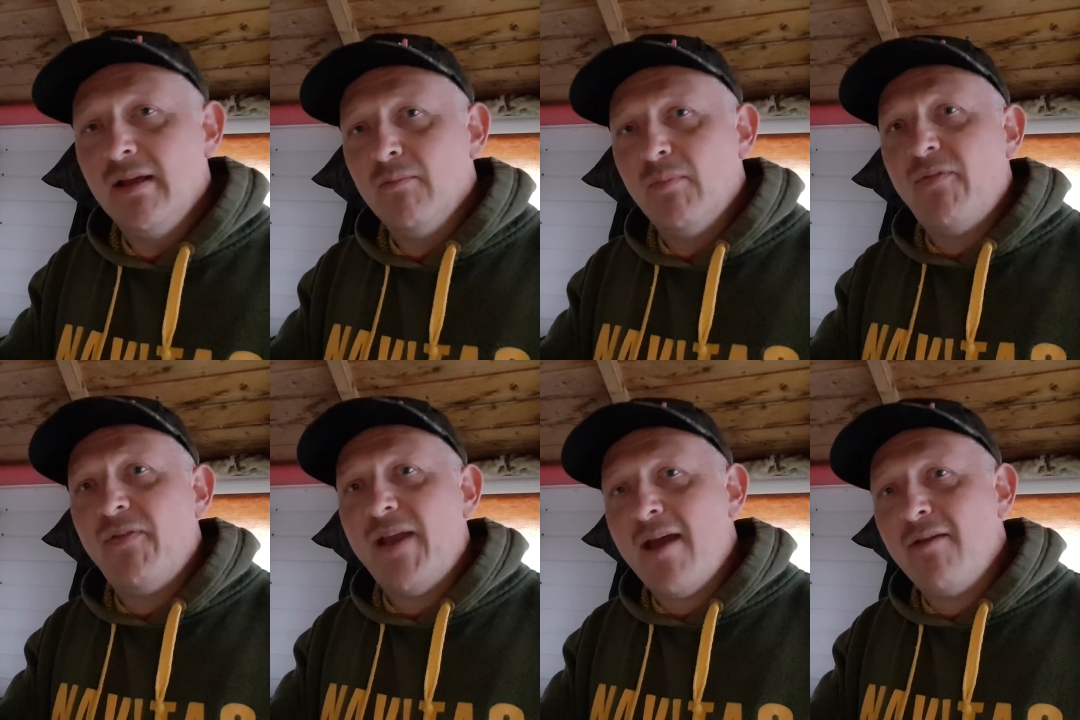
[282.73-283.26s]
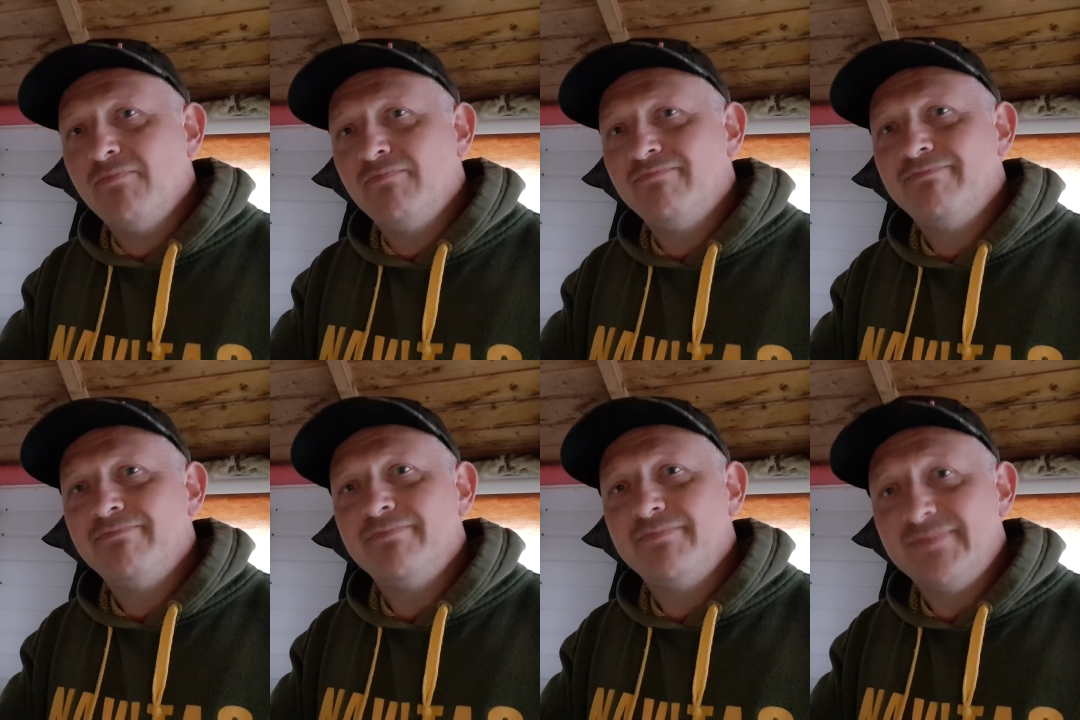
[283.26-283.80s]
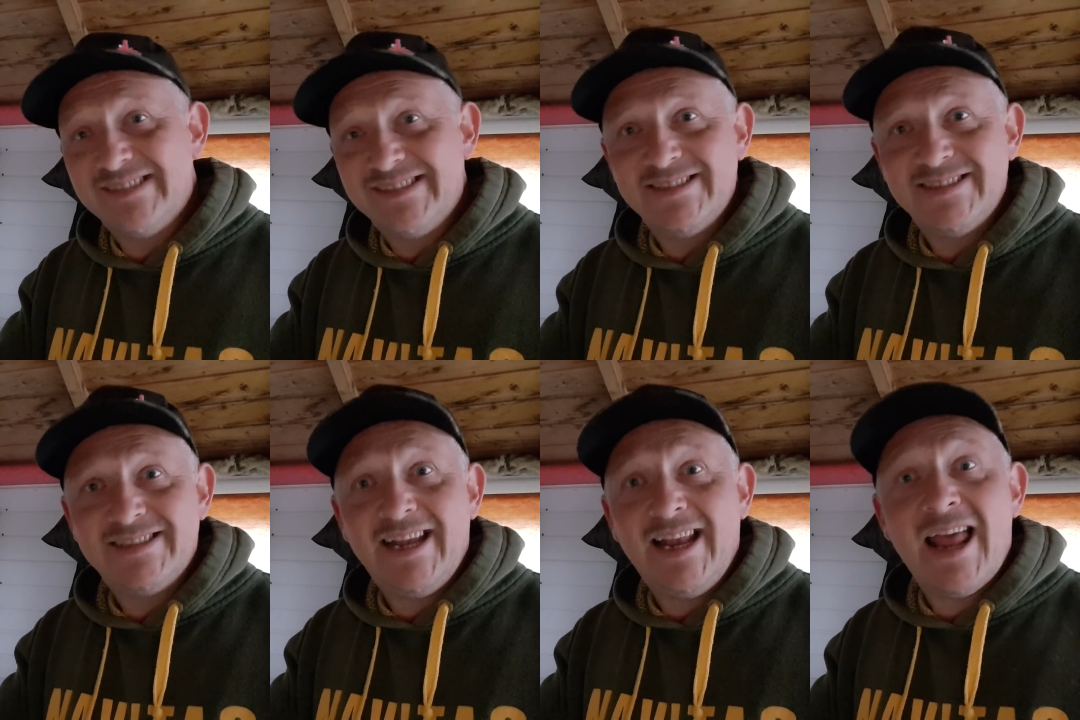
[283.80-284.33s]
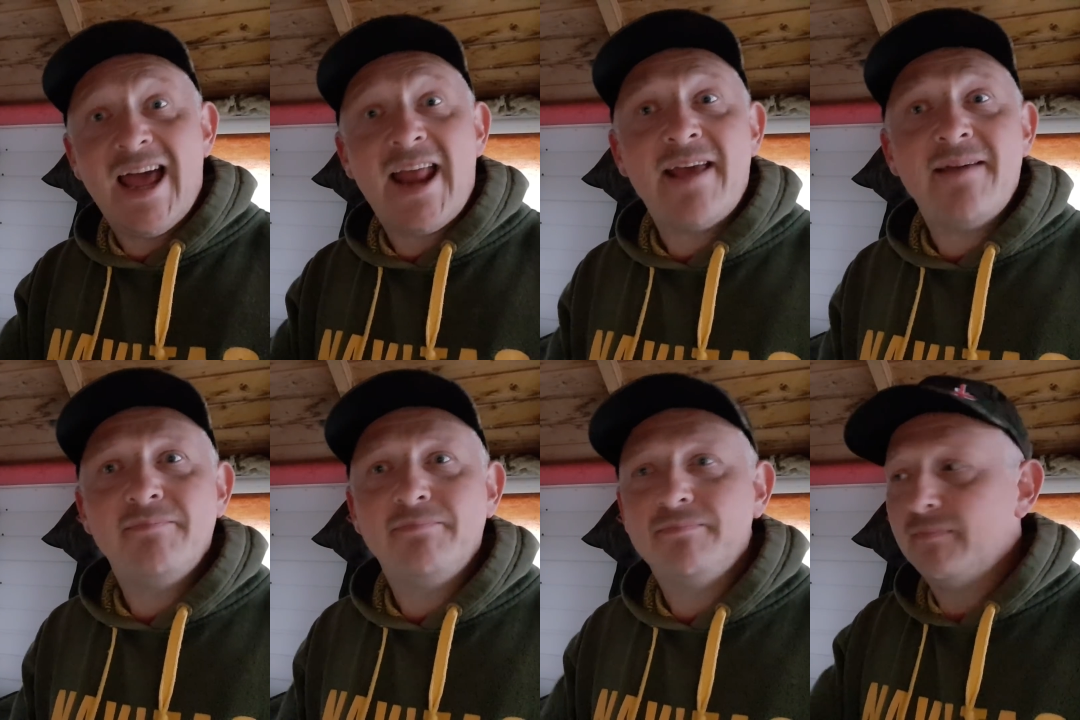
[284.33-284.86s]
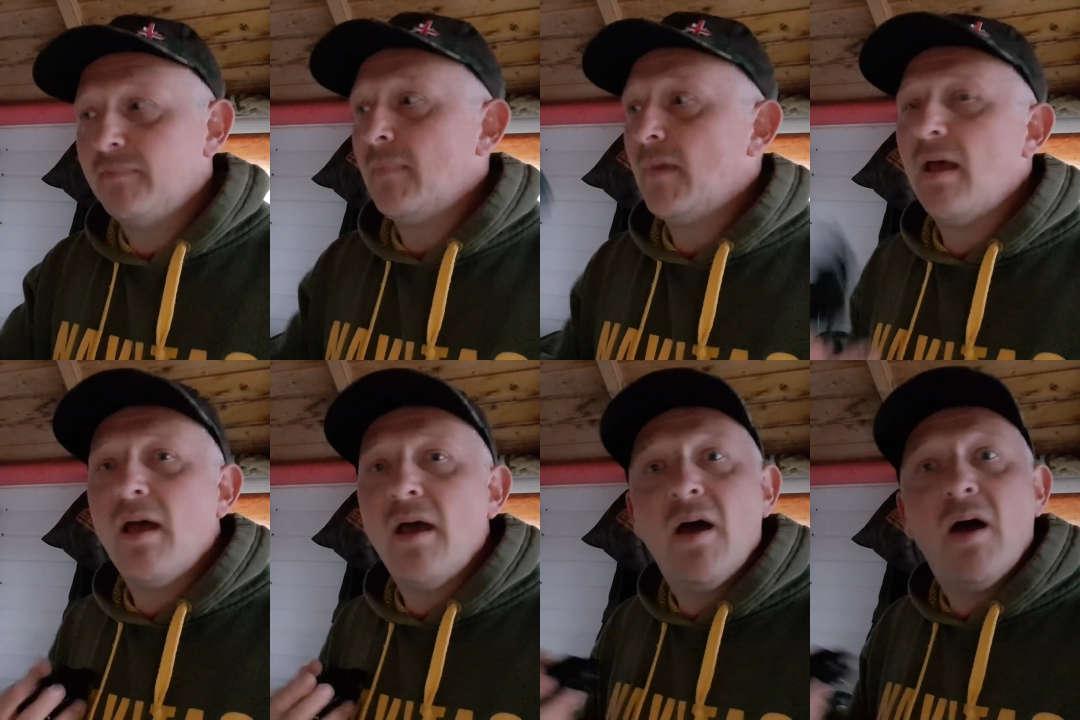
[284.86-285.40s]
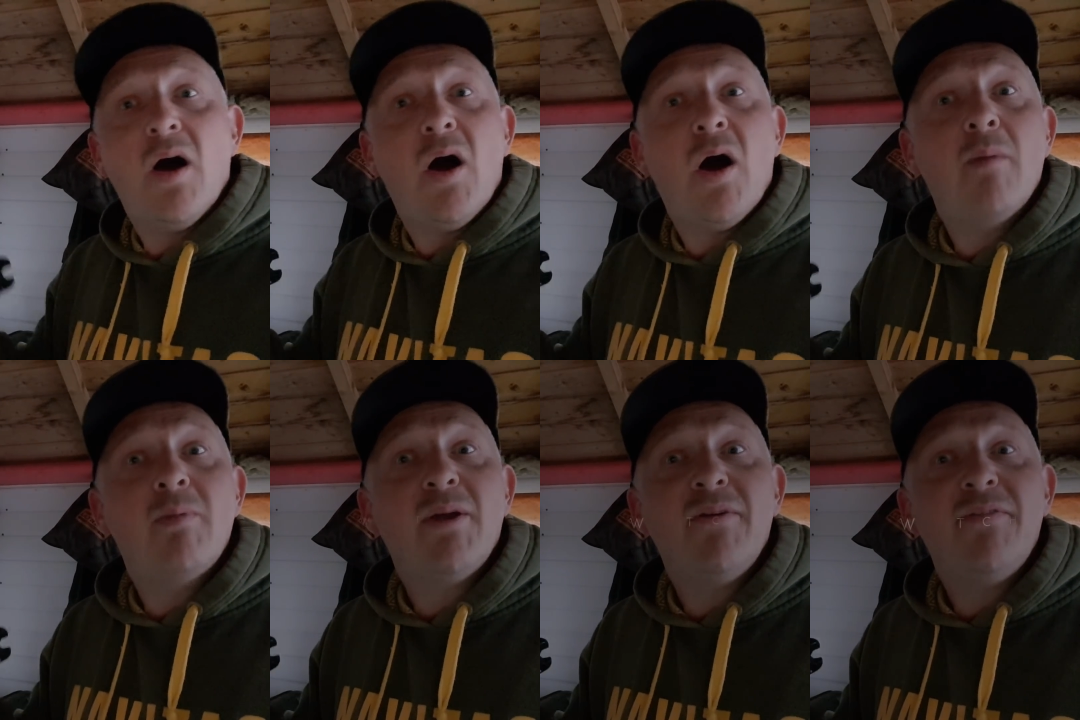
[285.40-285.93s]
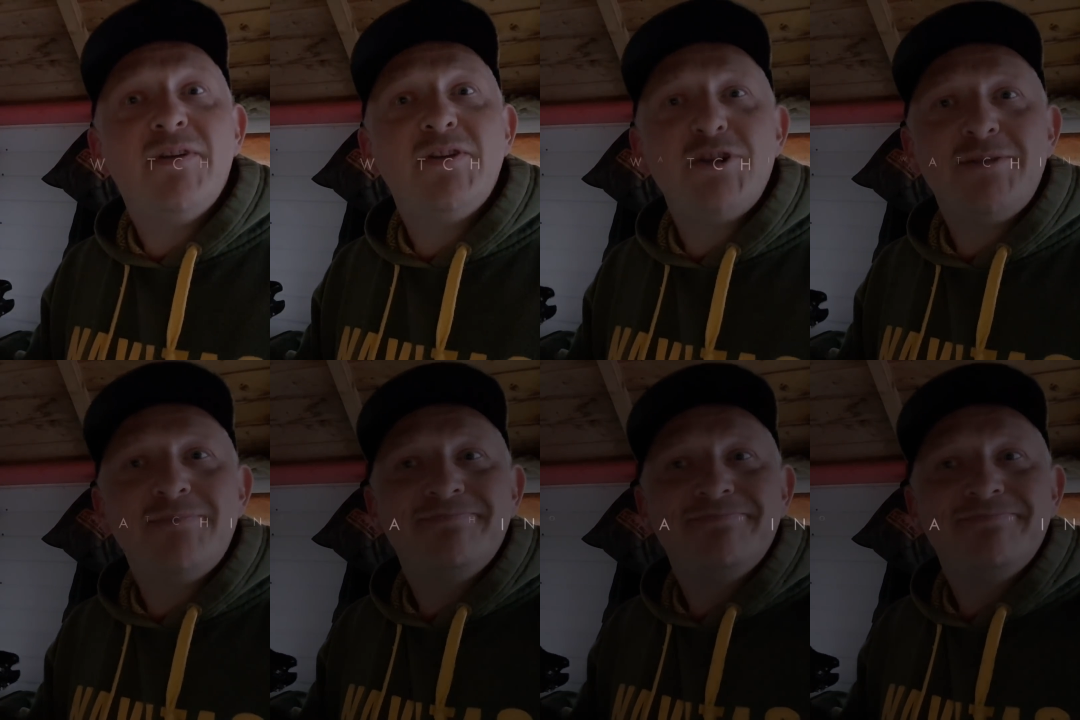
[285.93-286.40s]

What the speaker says: But for now, see you later. I'm going fishing.